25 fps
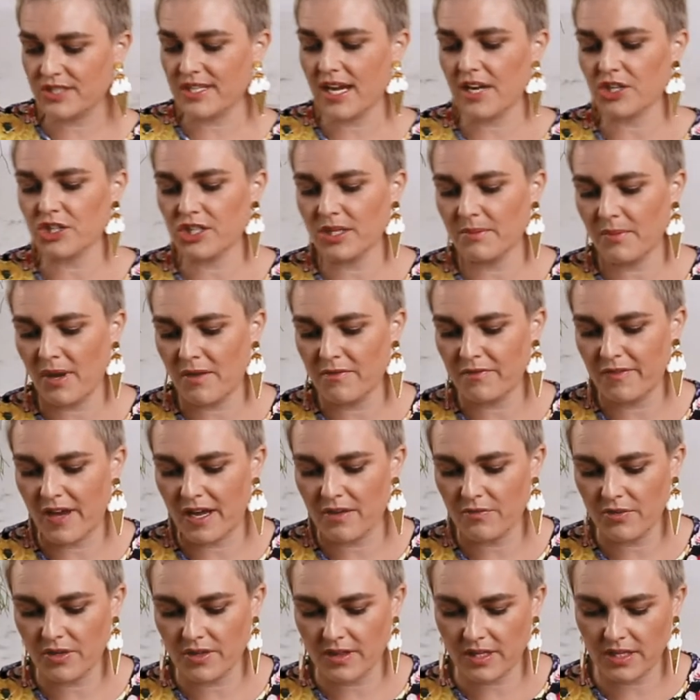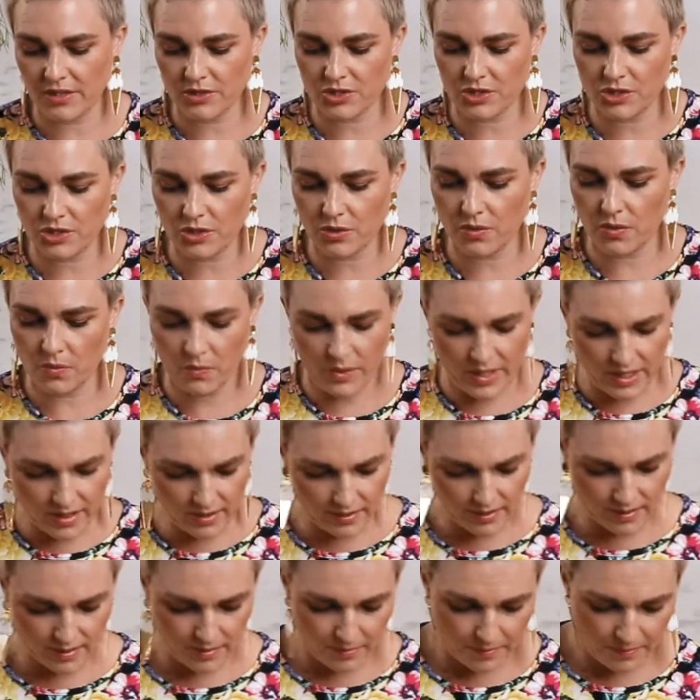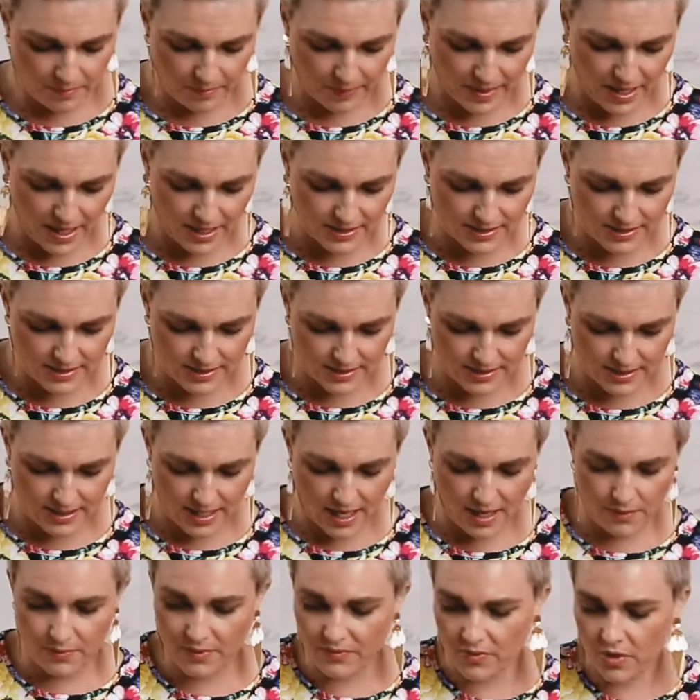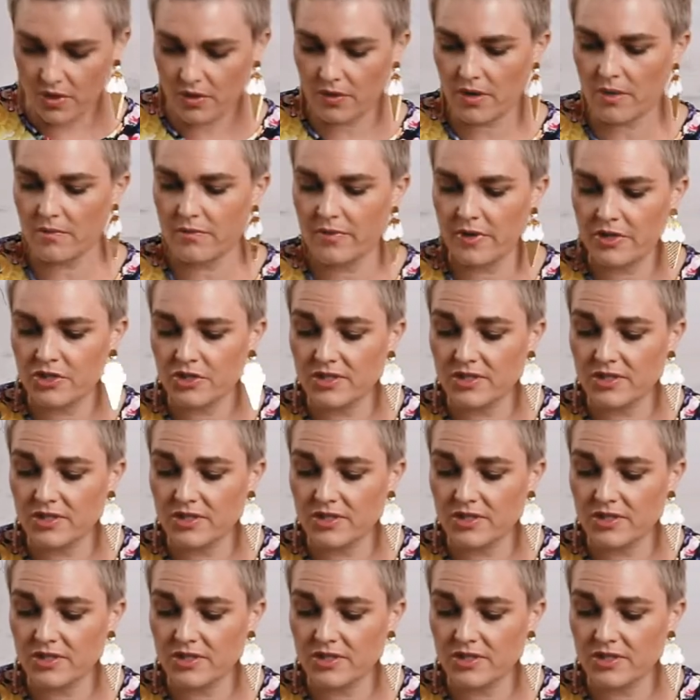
is actually my favourite thing to do it with, but today we've got creme fraiche